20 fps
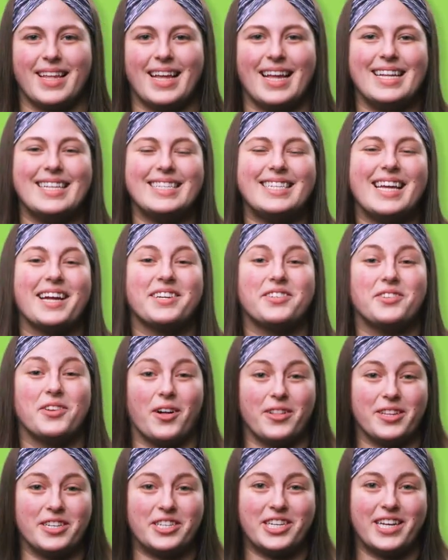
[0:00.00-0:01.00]
In
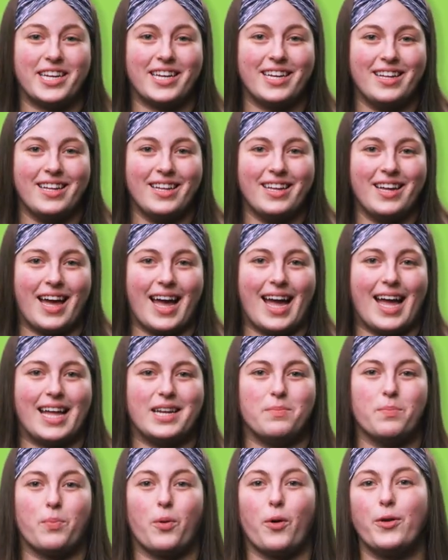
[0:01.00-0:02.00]
technology,
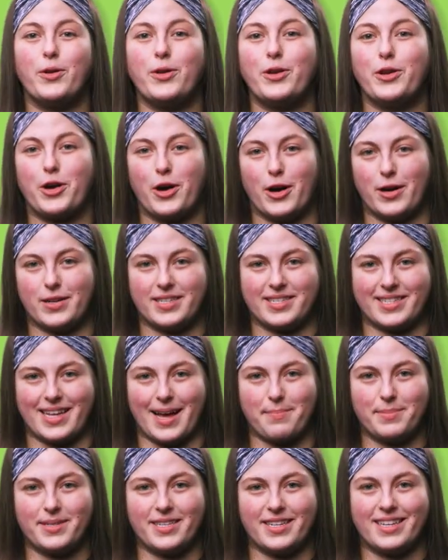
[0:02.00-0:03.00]
an important
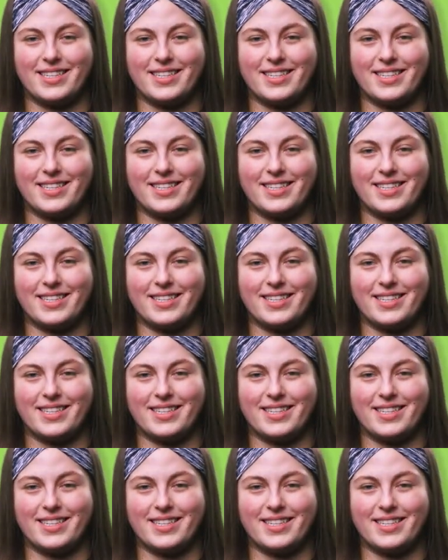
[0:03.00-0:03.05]
concept